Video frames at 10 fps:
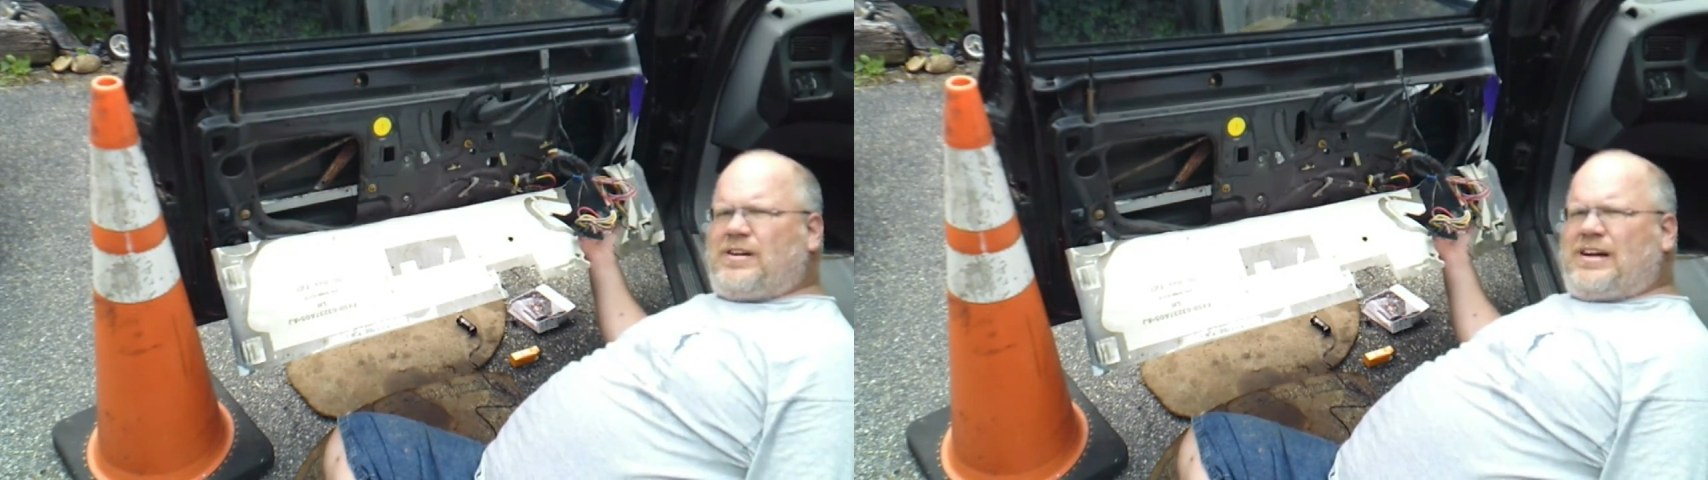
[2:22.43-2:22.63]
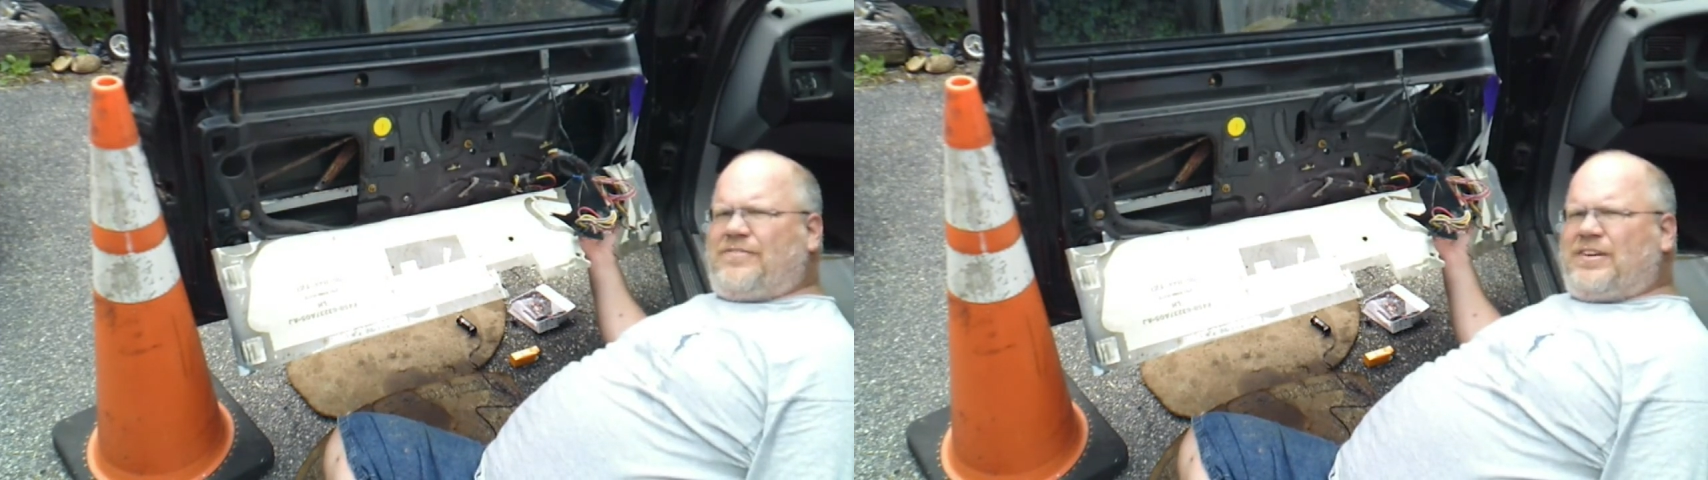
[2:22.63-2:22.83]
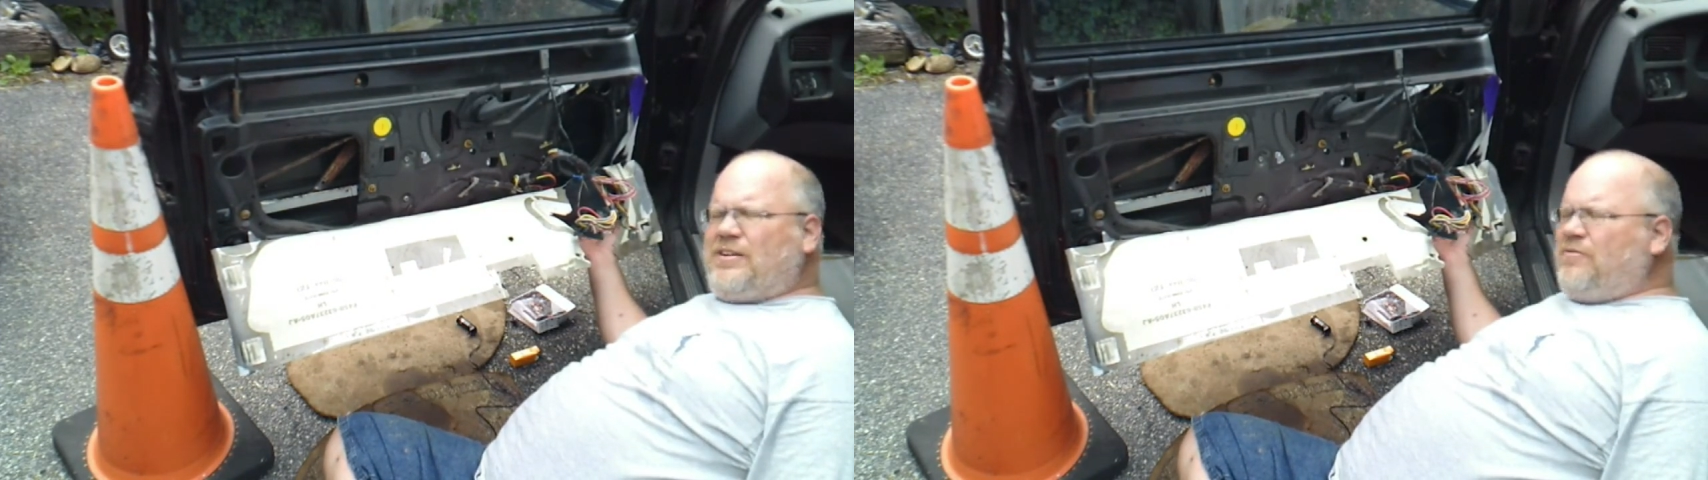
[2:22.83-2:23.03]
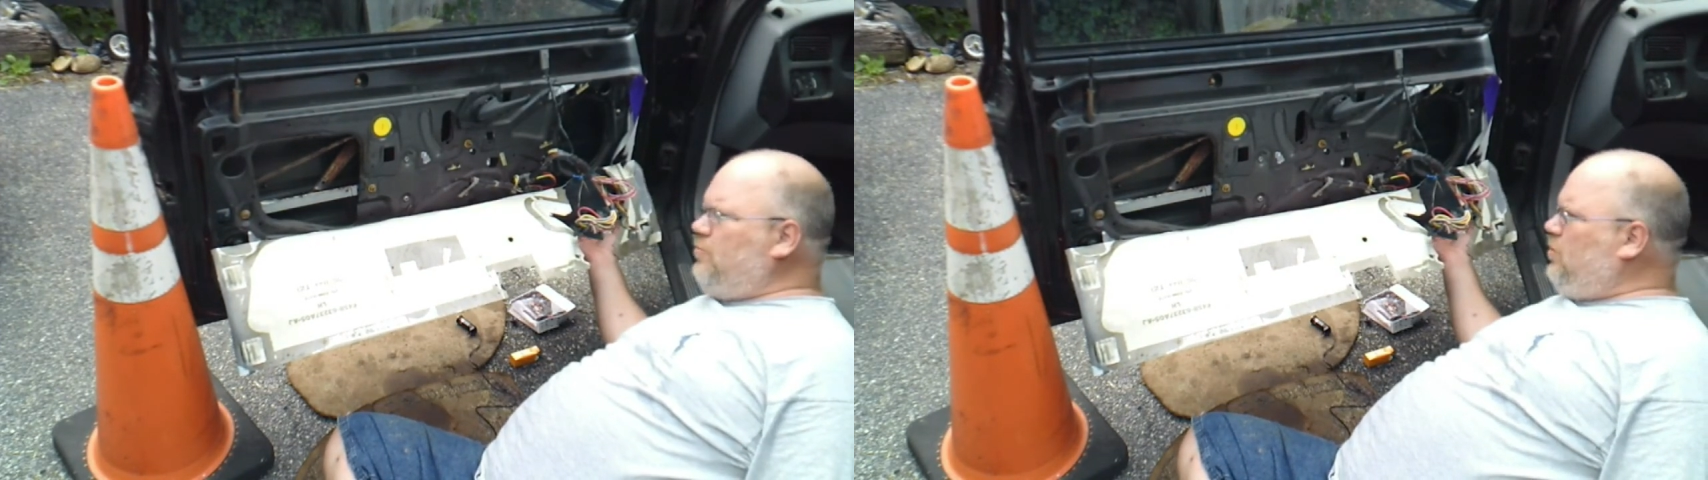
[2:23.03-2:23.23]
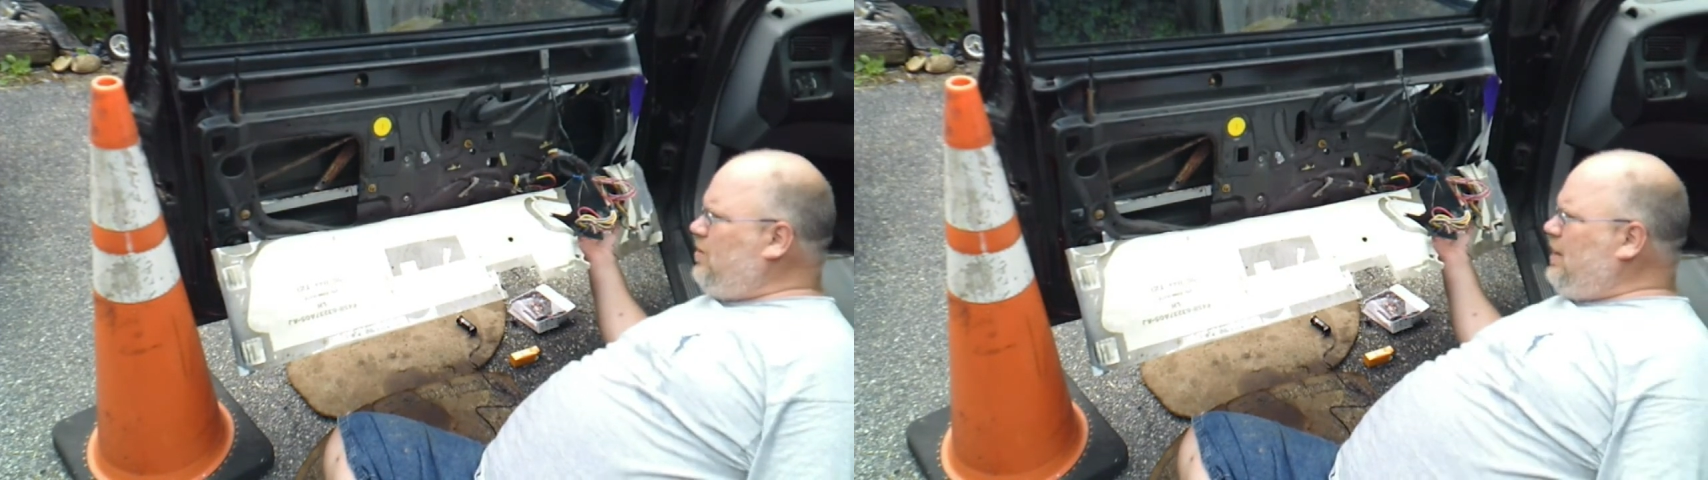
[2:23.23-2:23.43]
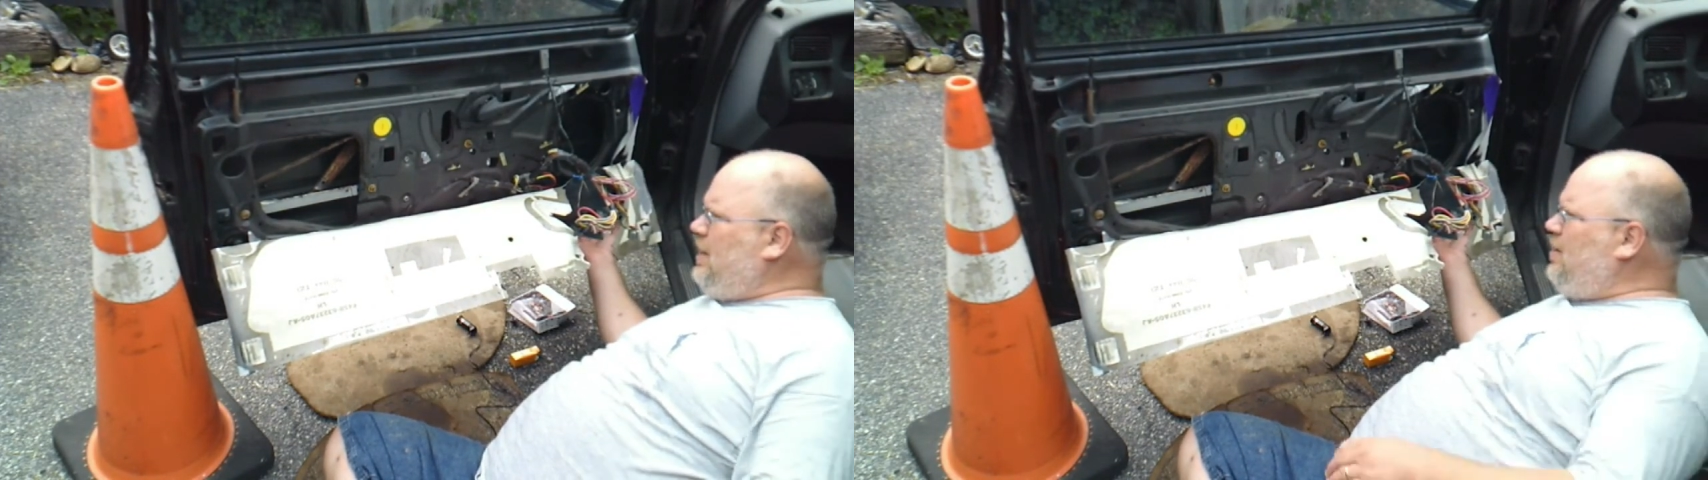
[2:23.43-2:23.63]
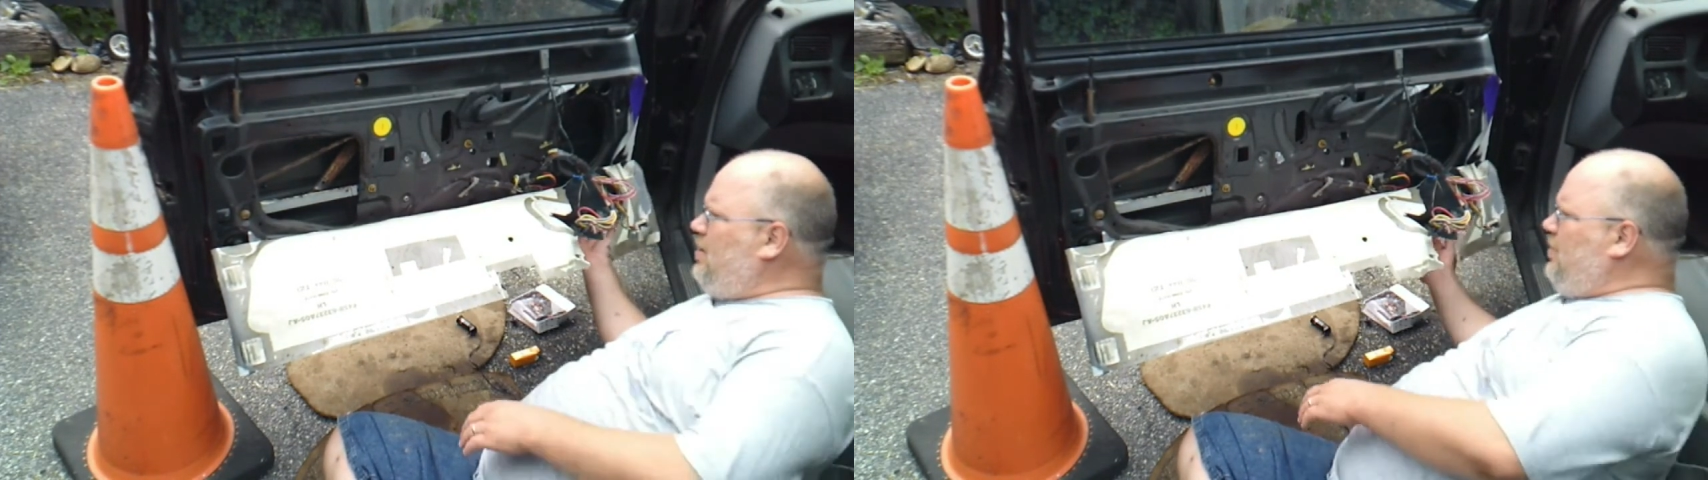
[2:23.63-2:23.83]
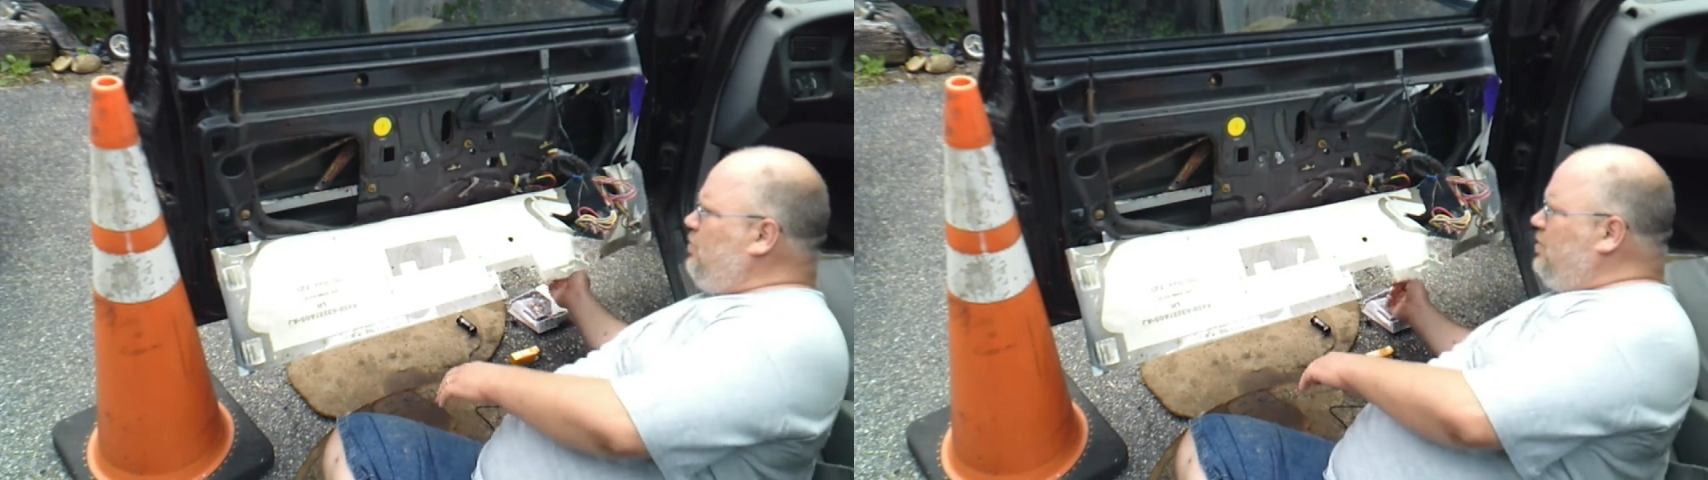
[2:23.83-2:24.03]
I don't think it will work out all
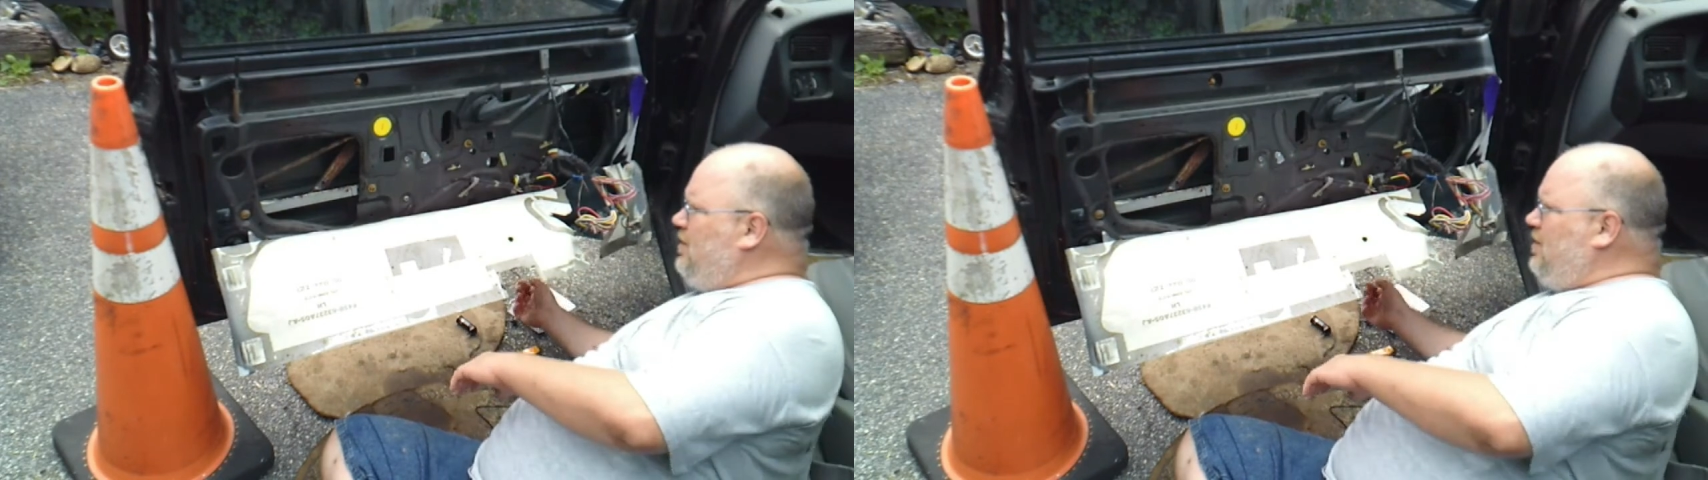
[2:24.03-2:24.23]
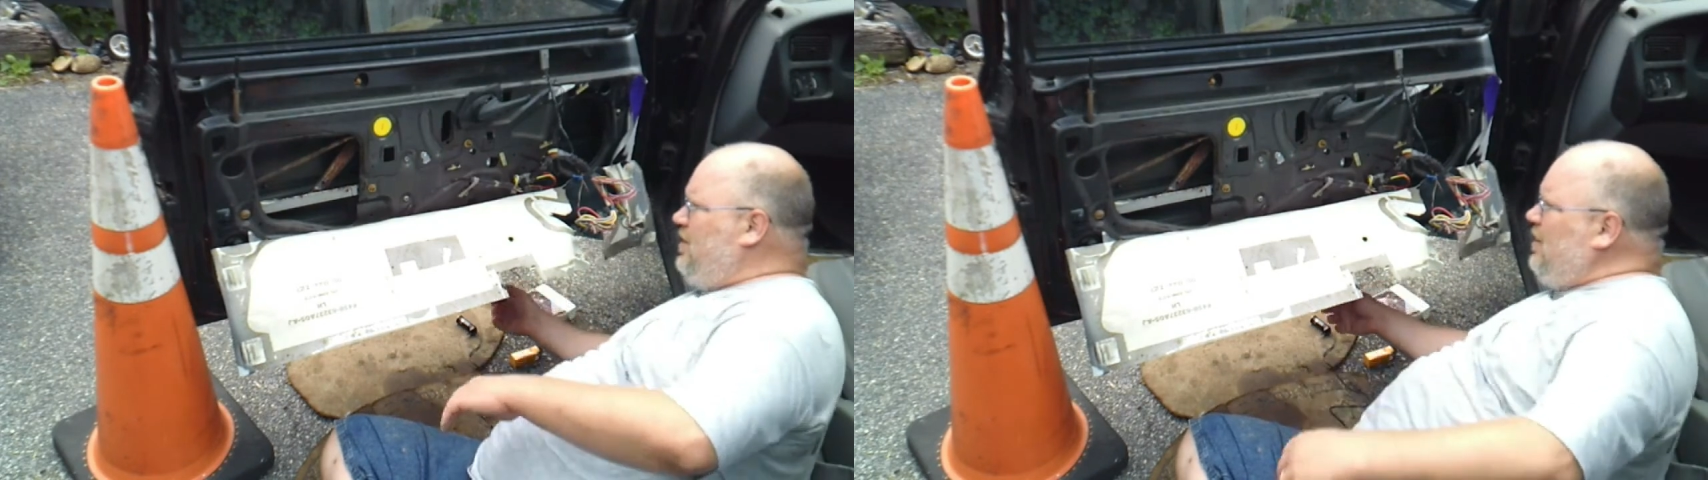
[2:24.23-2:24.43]
that well.